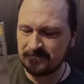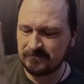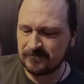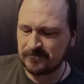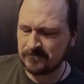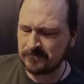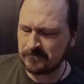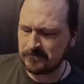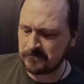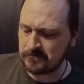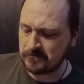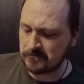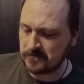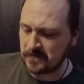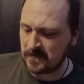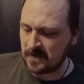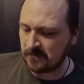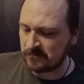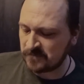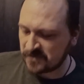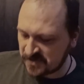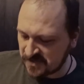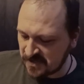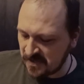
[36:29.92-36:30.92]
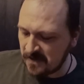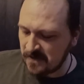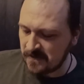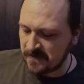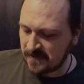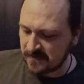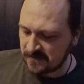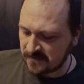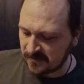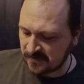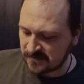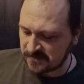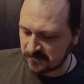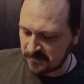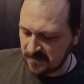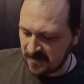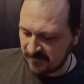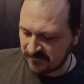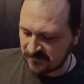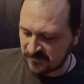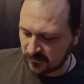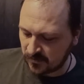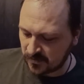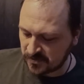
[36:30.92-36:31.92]
I'm certain it does. We have
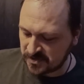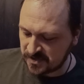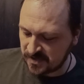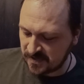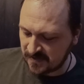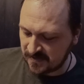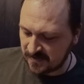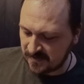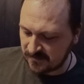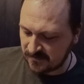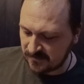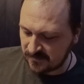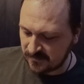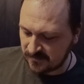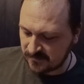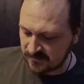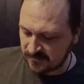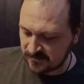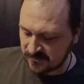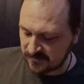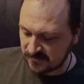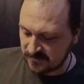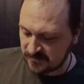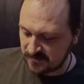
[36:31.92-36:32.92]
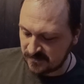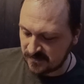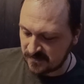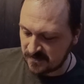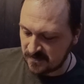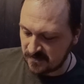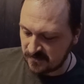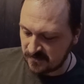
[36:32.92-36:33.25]
to watch it and you know.